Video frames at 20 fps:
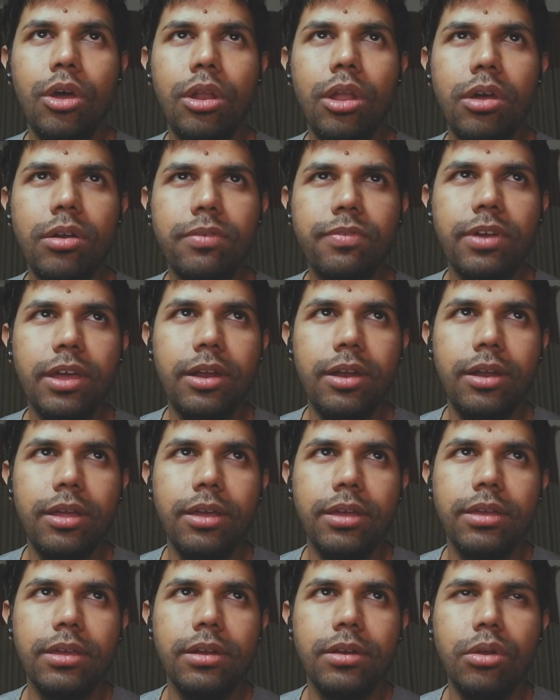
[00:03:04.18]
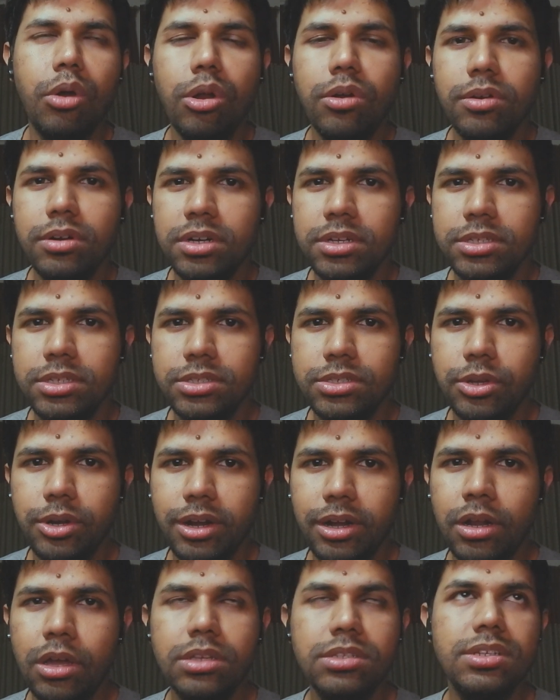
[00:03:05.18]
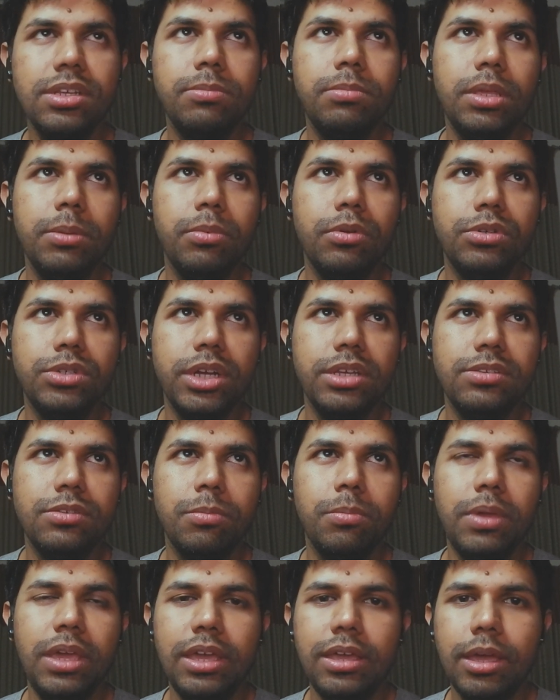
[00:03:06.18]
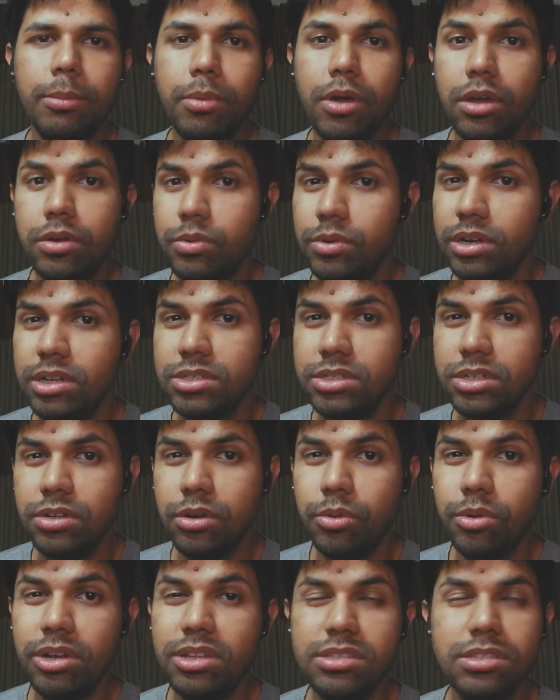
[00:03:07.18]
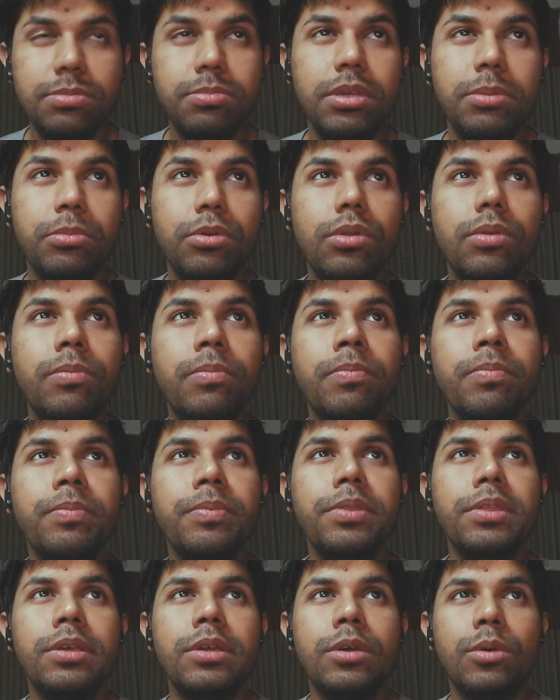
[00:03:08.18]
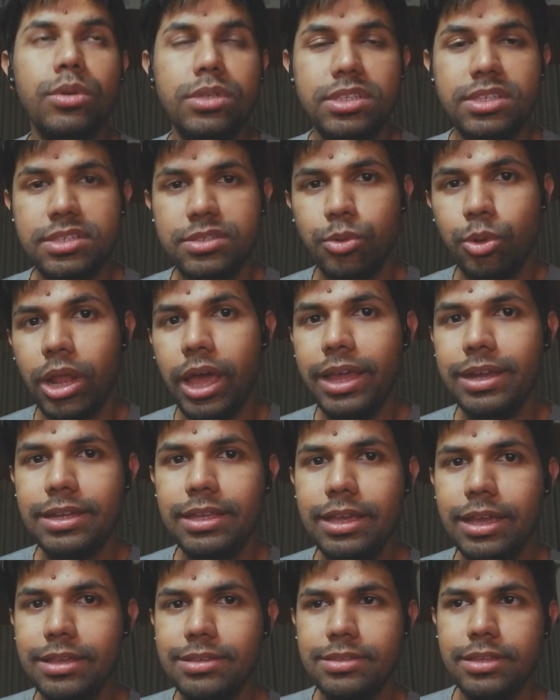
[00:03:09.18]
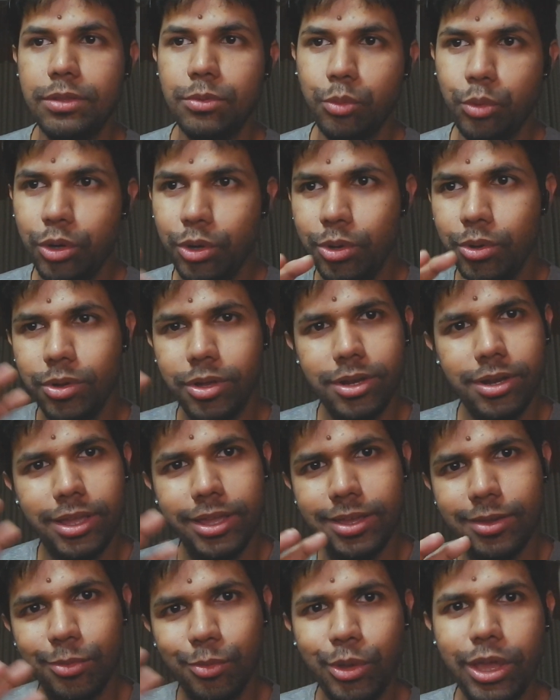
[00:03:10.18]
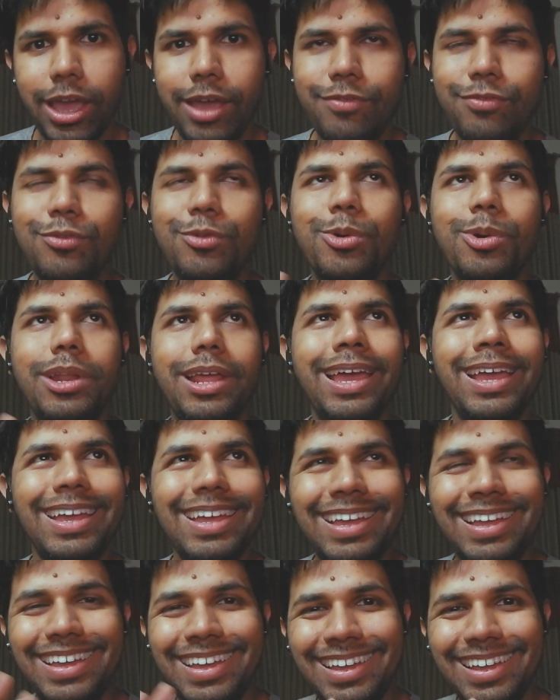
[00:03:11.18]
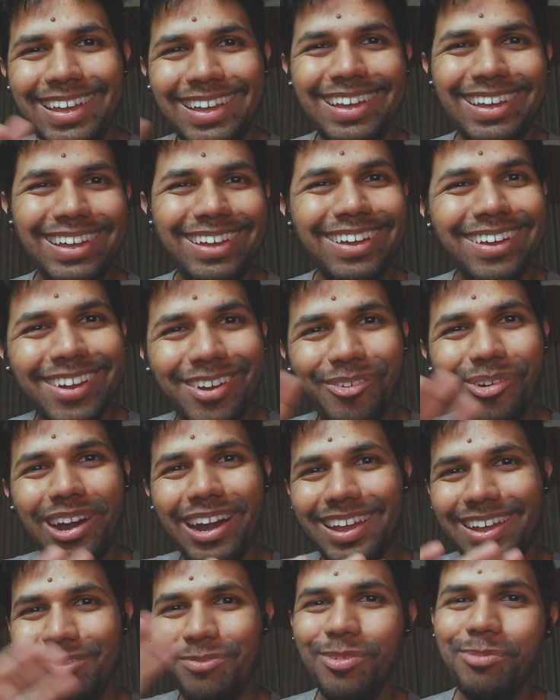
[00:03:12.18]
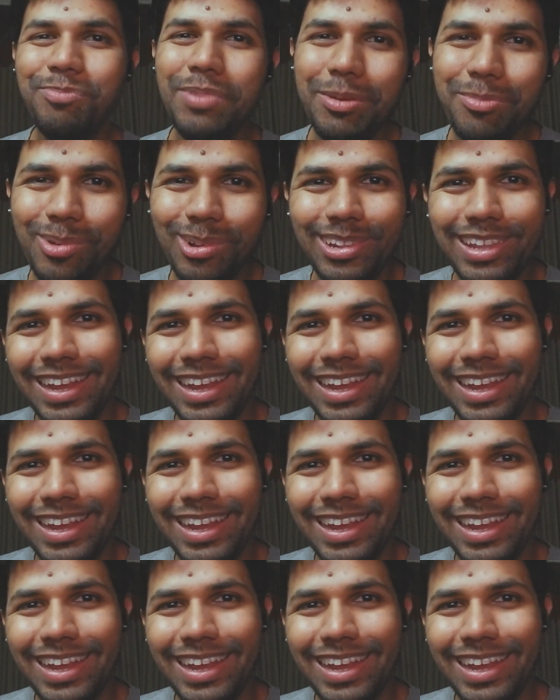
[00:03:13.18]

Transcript: a lot of kind of like non-religious or agnostic people tries to make about religion or religious people. This whole idea is that we don't like, we have no like, we're like people